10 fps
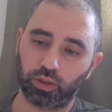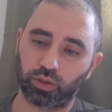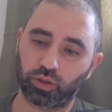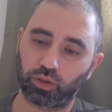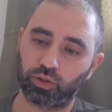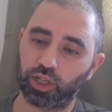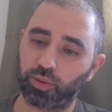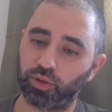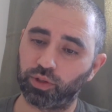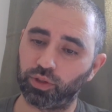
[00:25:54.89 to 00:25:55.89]
So
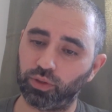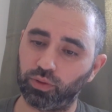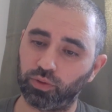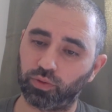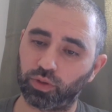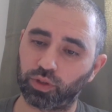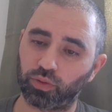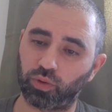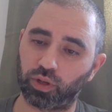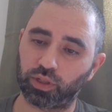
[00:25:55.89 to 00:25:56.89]
chapter 2, verse
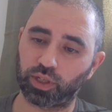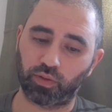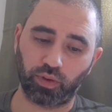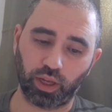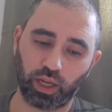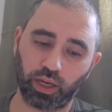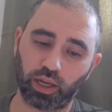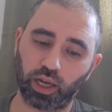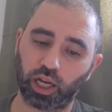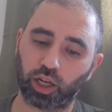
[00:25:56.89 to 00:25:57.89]
178,
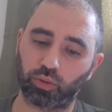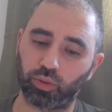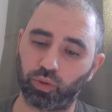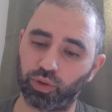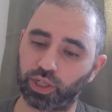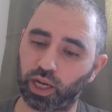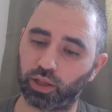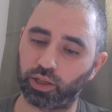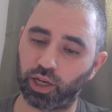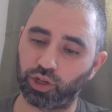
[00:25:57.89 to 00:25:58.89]
equitable
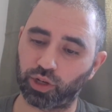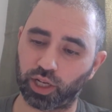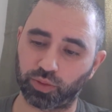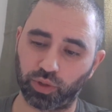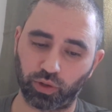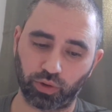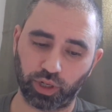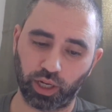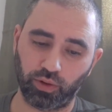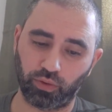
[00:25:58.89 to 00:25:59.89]
retaliation has been
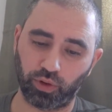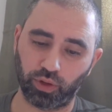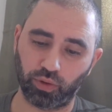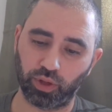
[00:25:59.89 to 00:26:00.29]
ordained for you